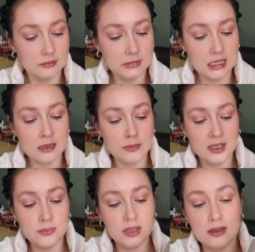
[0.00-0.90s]
this
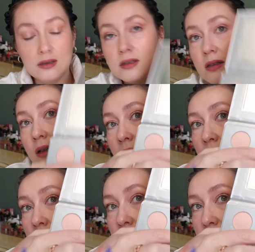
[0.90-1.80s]
might be
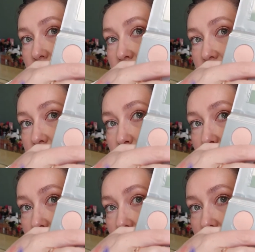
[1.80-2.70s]
too
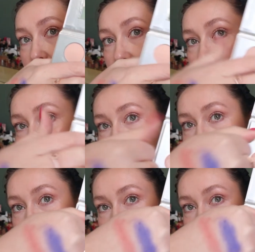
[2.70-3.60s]
similar to
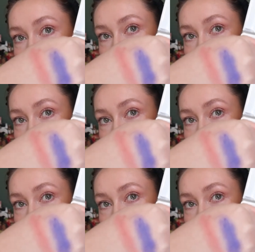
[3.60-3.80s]
Dusty